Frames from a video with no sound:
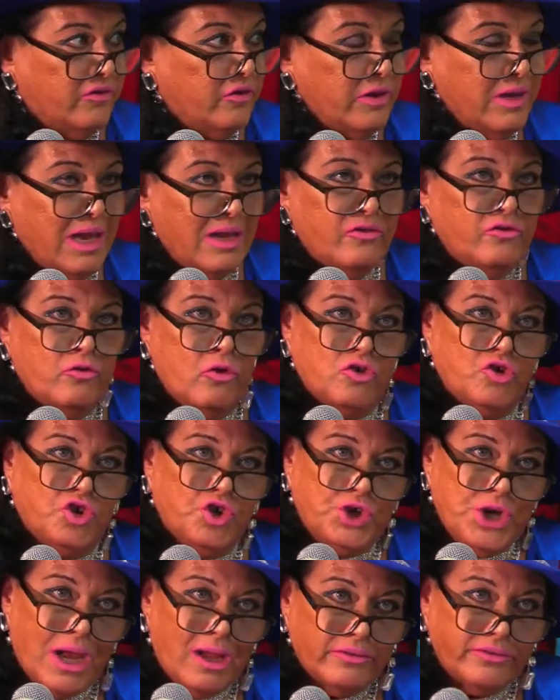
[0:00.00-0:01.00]
to get to a
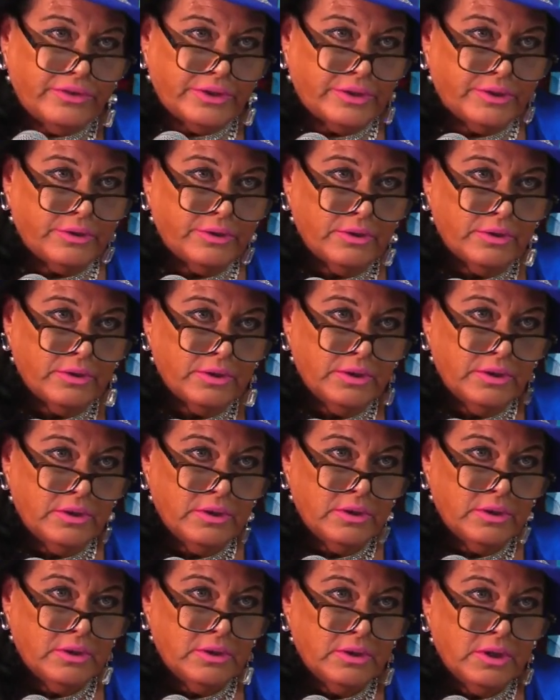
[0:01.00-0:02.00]
shelter
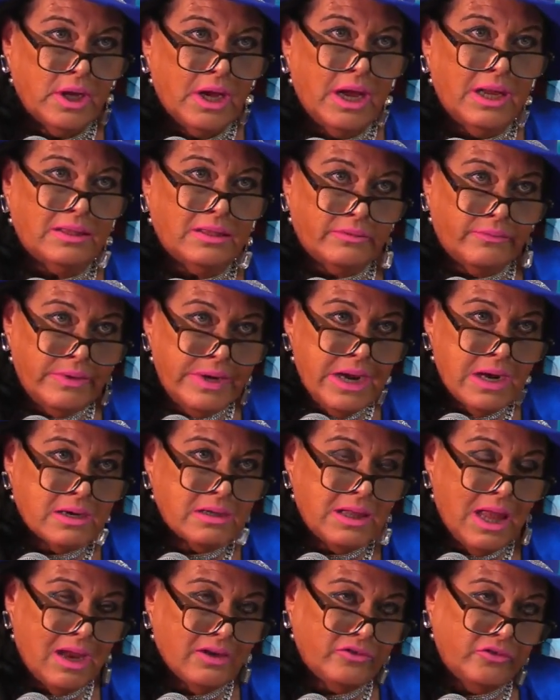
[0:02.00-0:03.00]
oh, at yeah. three
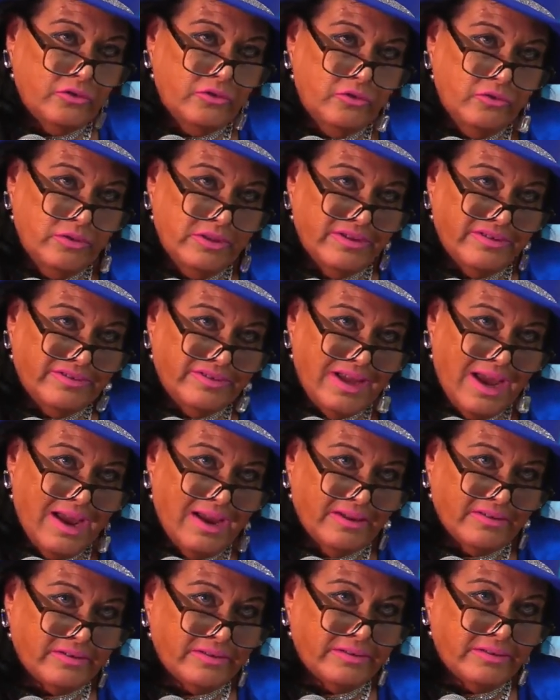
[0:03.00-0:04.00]
o'clock to do this
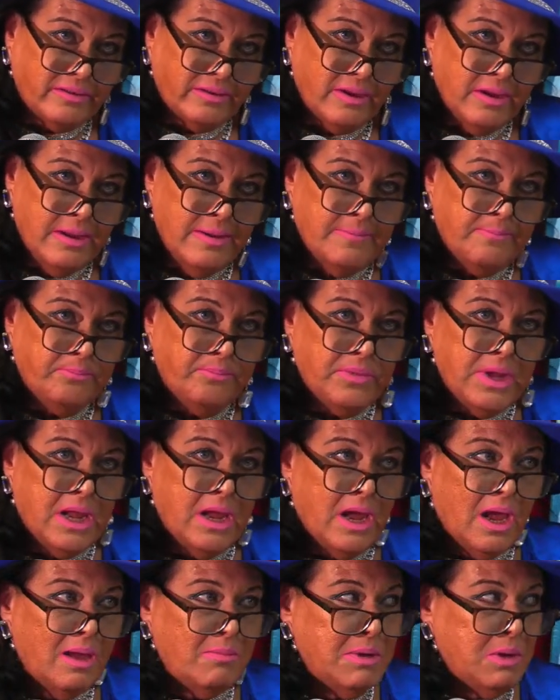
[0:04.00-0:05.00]
test. Oh
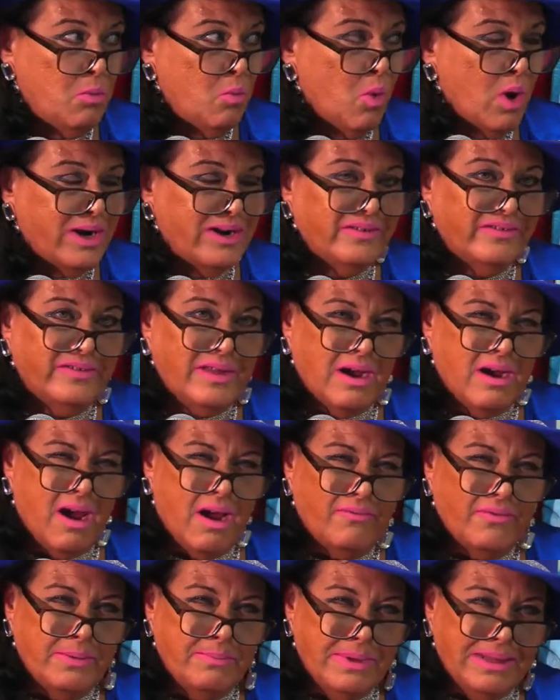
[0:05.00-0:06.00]
yeah. I mean, what yeah, is yeah. the
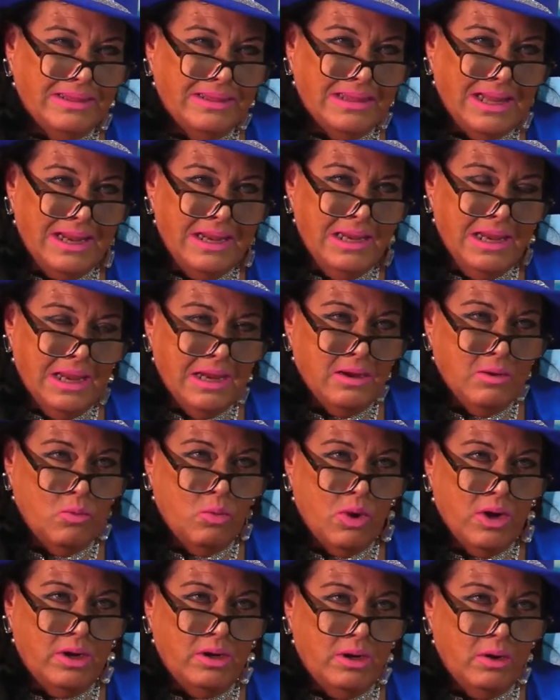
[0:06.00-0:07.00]
government thinking?
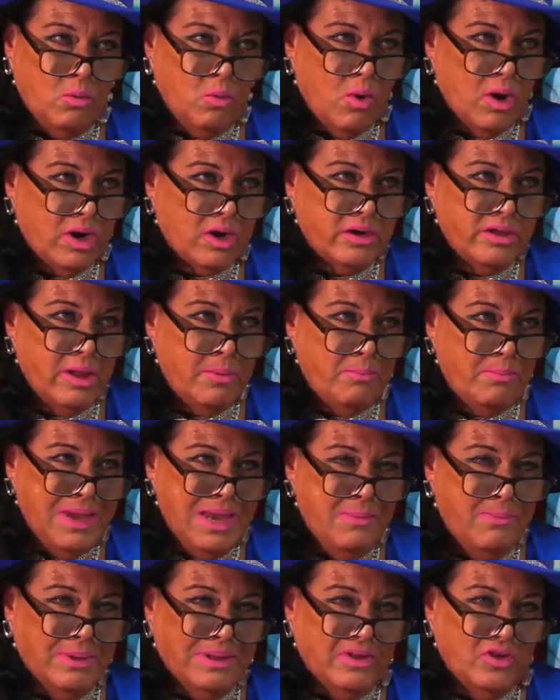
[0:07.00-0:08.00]
What What are the
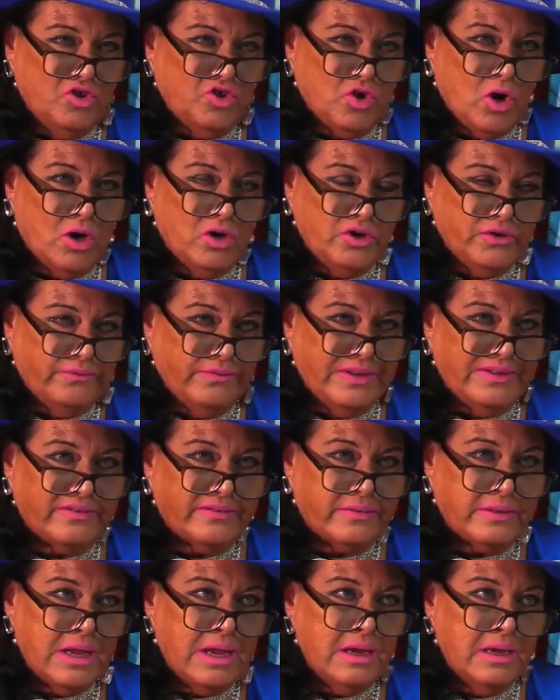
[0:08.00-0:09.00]
people in charge the of
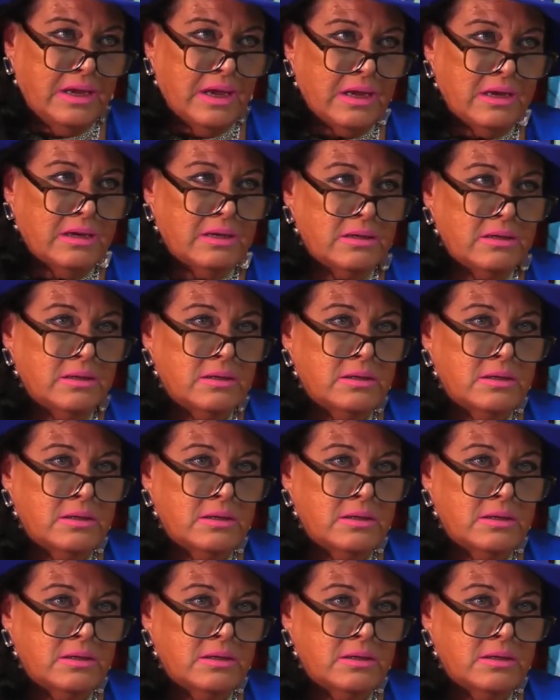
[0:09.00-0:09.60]
government's this thinking? Not thinking?